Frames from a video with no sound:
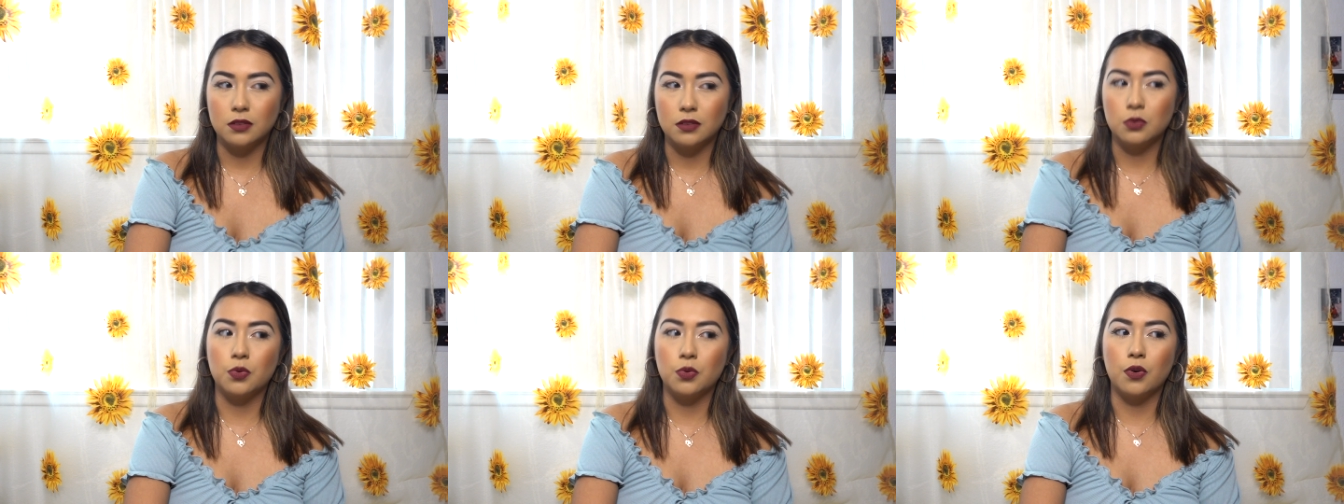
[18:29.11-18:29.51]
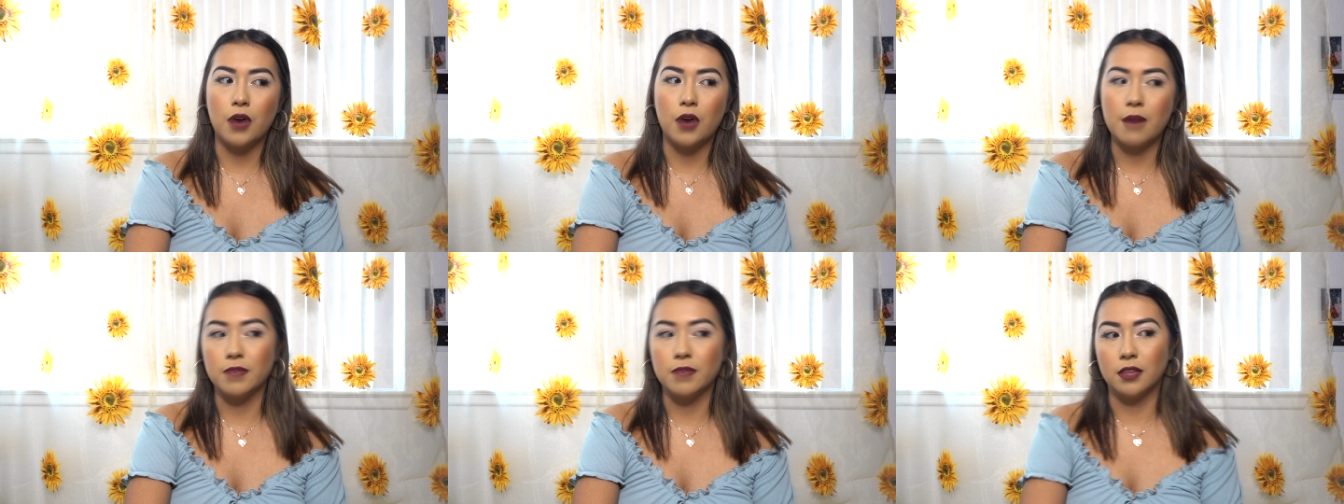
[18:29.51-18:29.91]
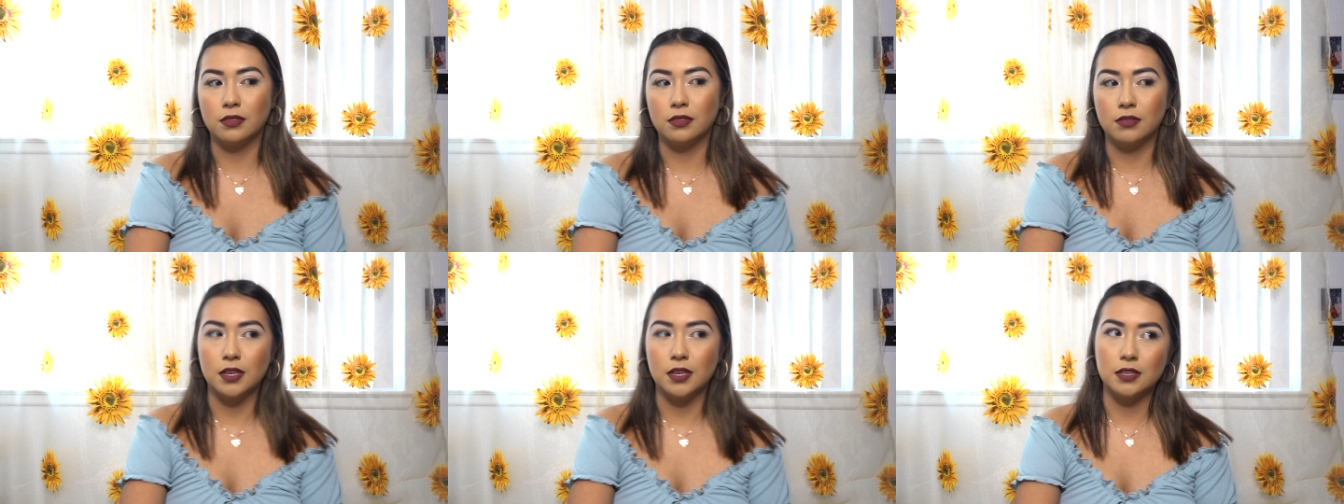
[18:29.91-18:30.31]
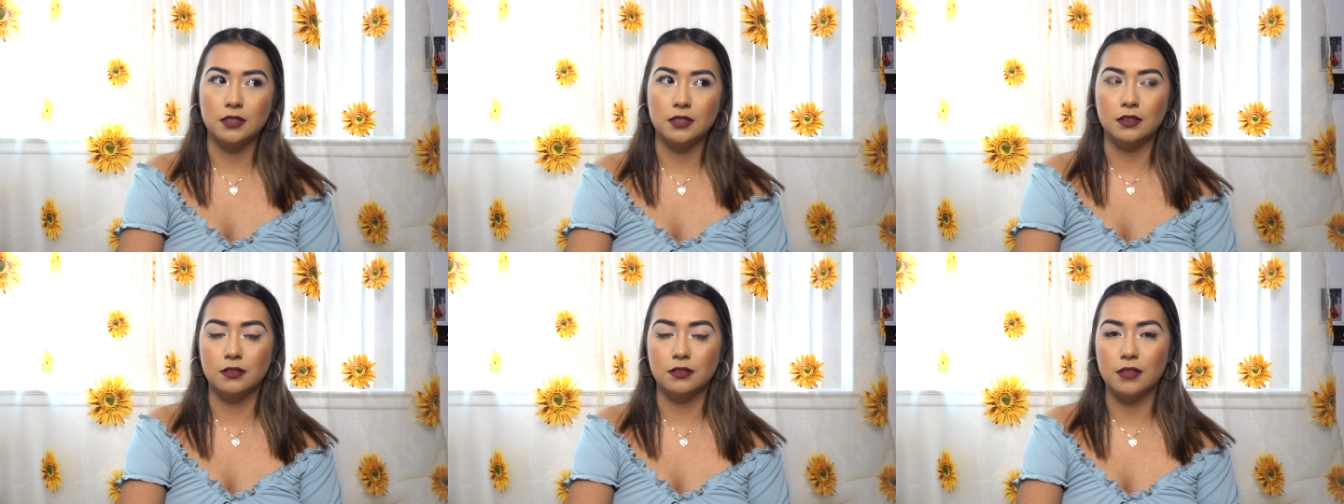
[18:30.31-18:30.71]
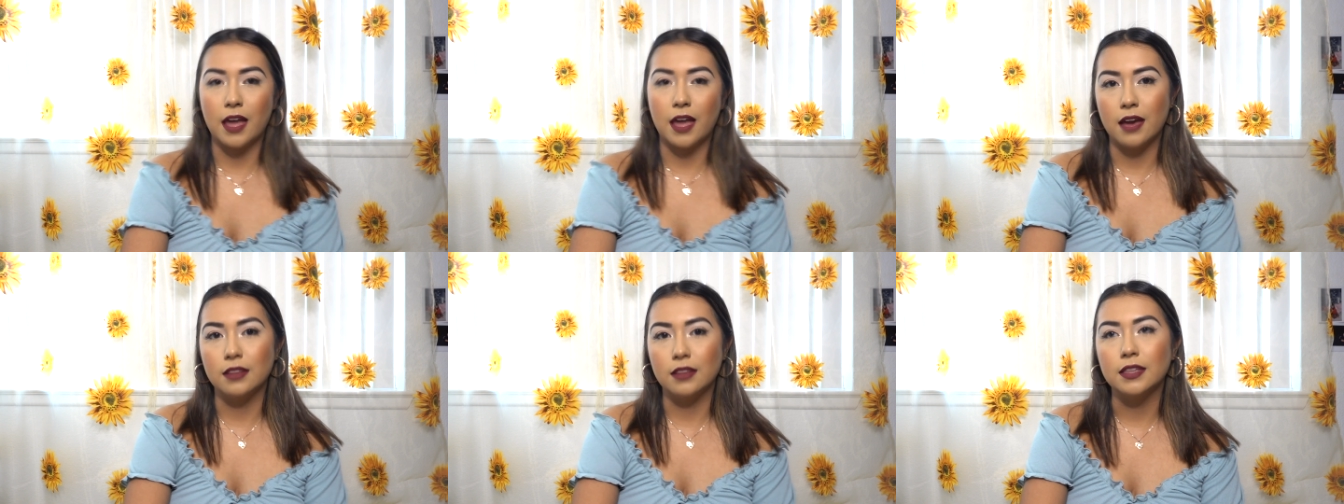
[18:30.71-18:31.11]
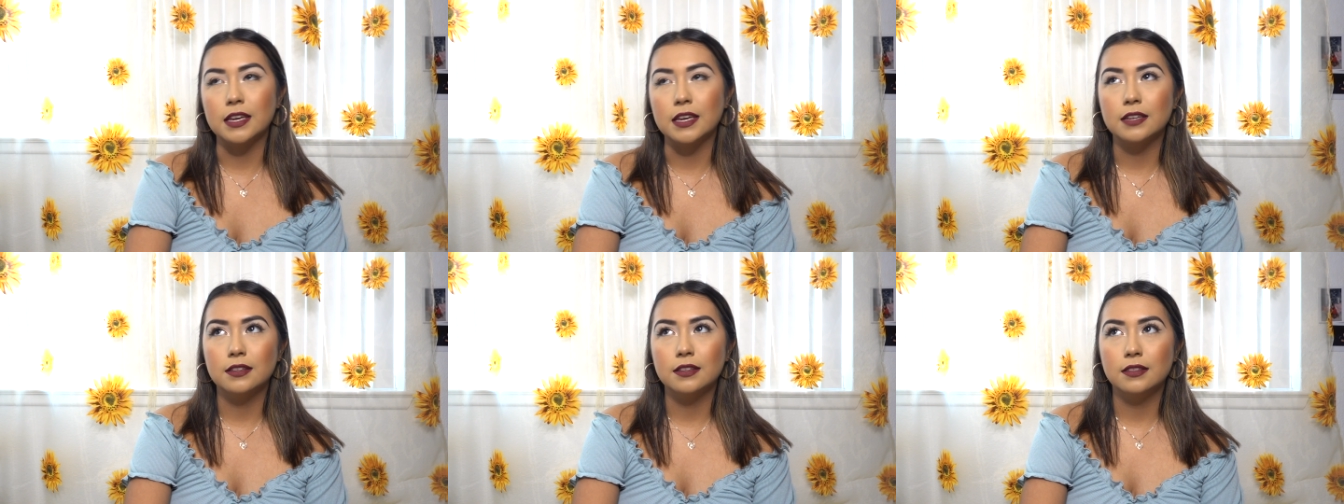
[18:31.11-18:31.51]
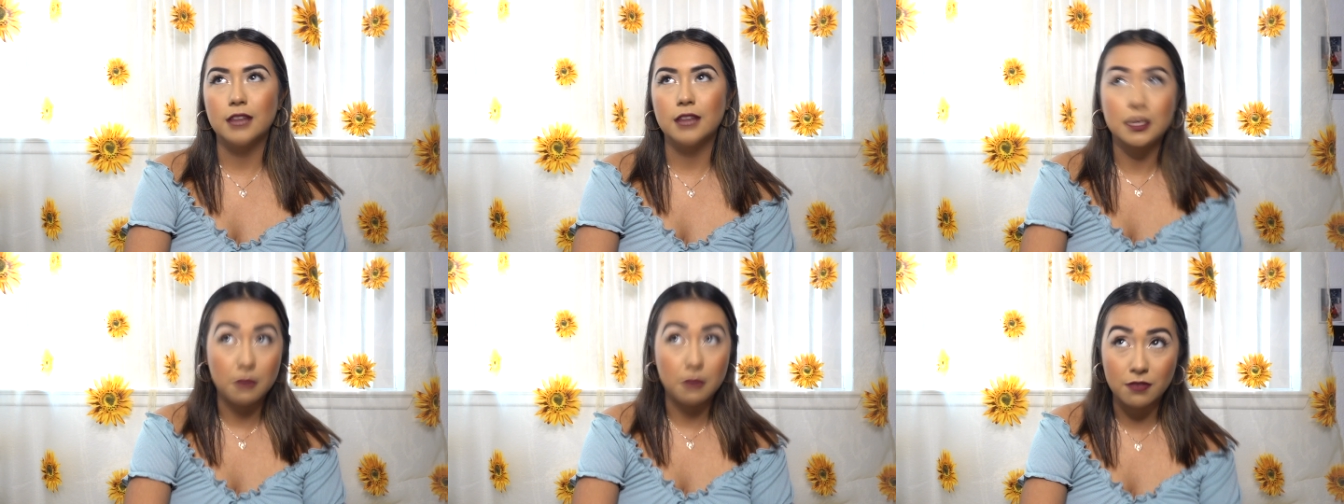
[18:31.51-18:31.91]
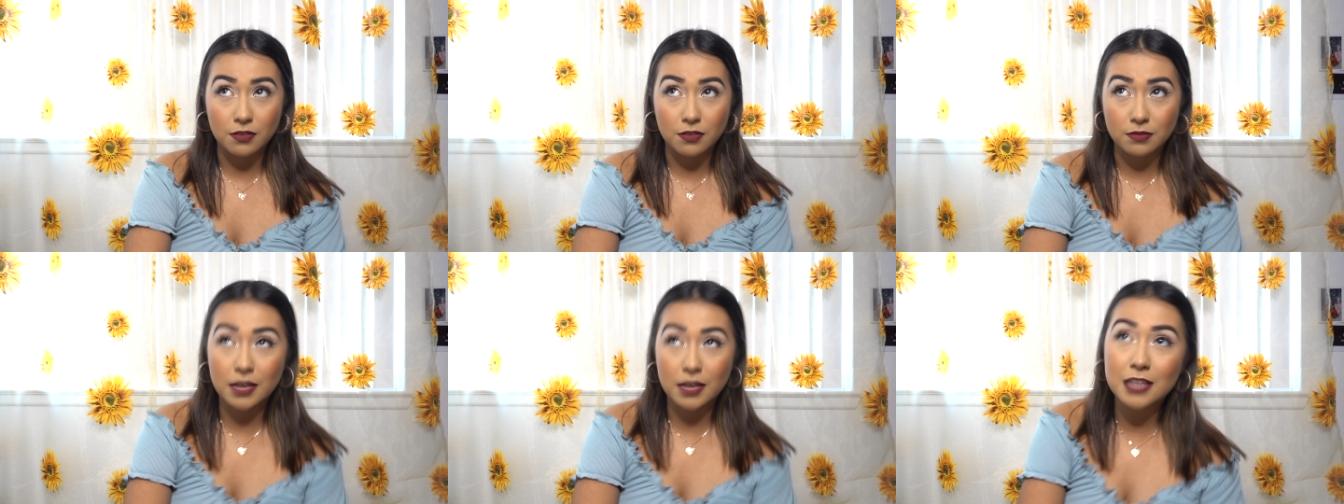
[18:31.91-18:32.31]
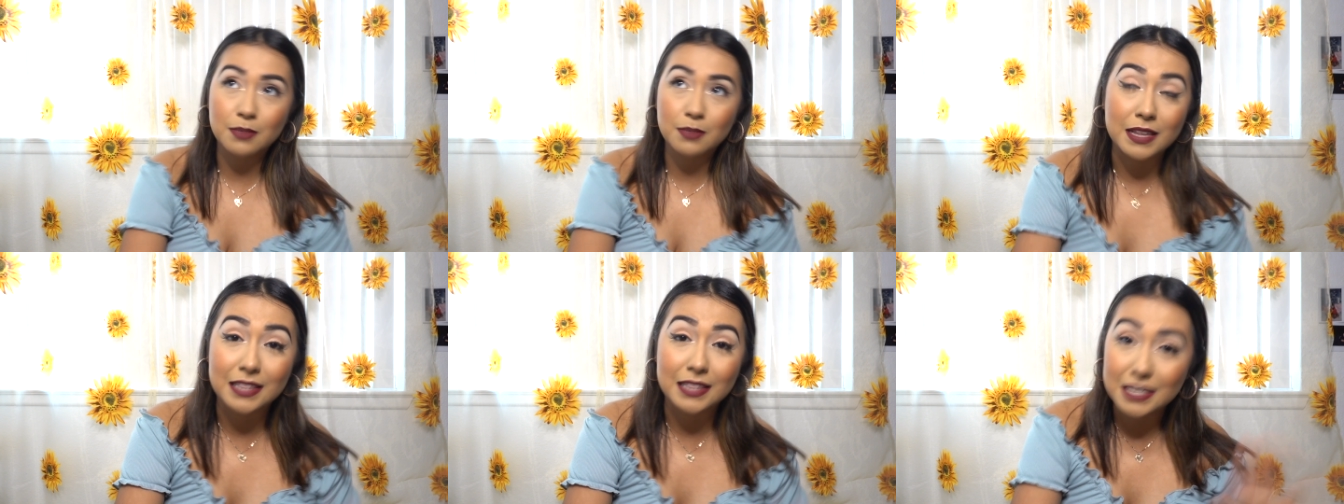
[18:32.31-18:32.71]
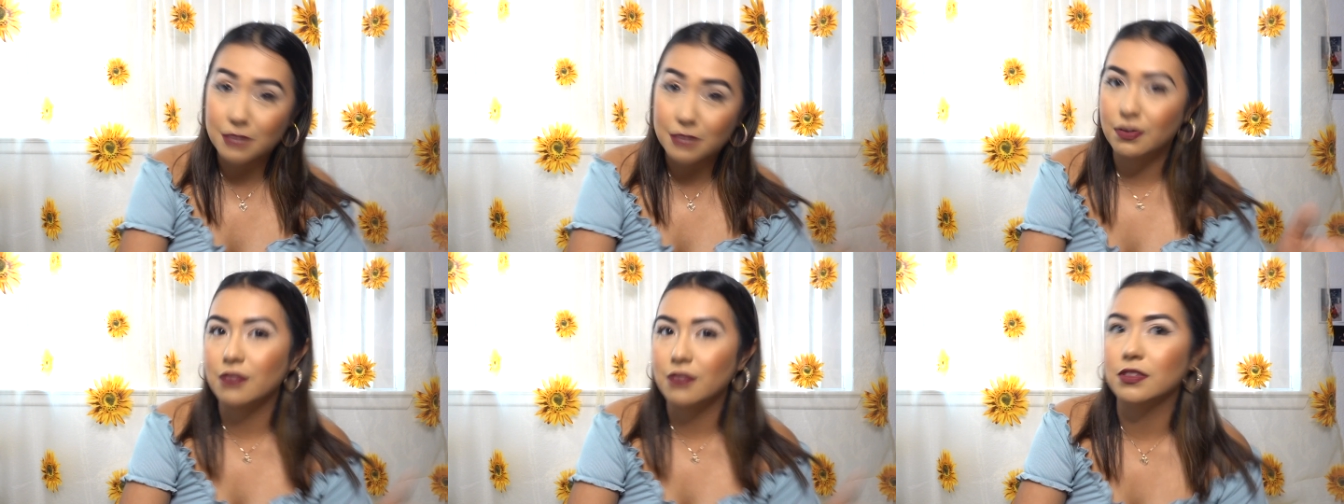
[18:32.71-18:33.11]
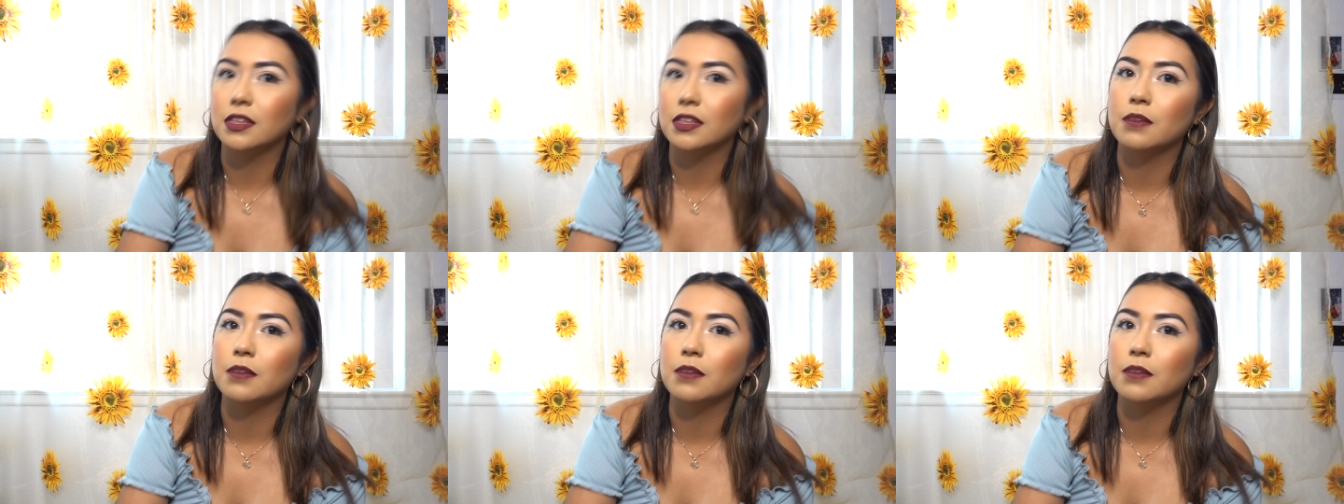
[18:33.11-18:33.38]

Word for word: oh well, I'm not this and that, and like that's my least favorite thing